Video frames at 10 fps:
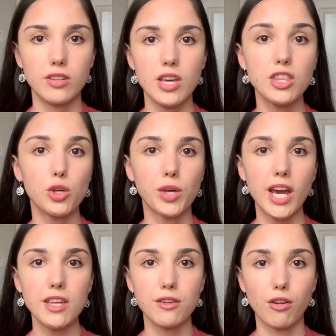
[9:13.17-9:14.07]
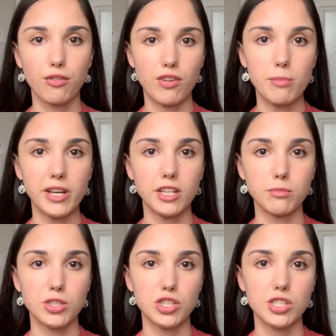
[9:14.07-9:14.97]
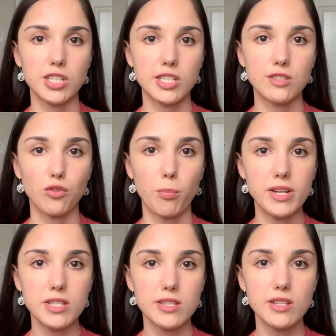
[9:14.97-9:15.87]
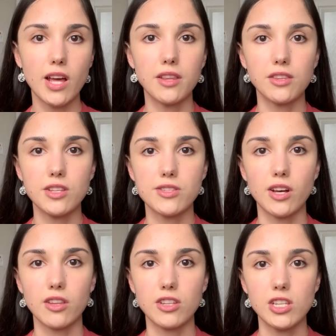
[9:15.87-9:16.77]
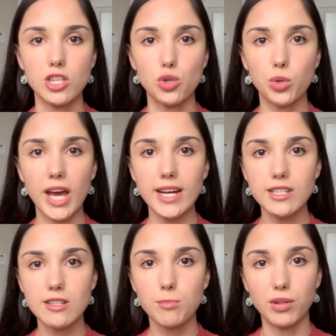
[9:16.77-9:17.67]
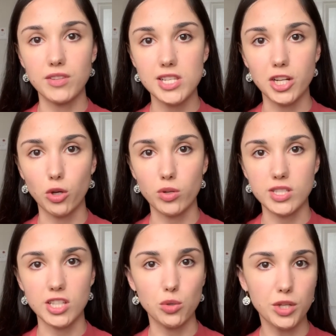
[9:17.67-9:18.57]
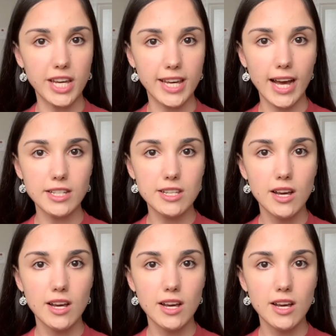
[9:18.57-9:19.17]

In the UK, there are 3 main admissions tests for medicine, and these are the UCAT, previously known as the UKCAT,